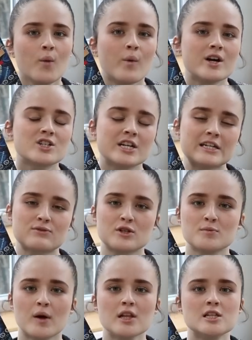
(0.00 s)
where she is
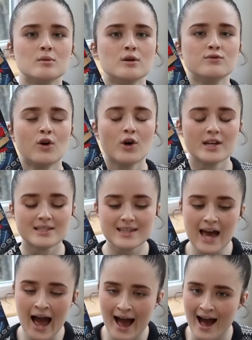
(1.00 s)
responsible for his
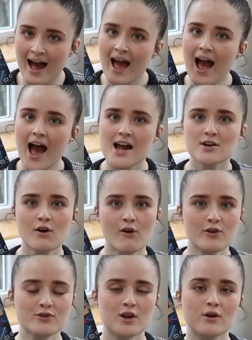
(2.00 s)
care and
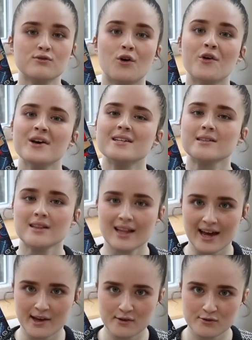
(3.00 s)
also for his
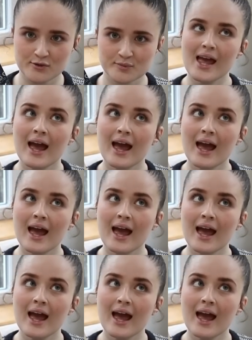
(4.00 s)
life.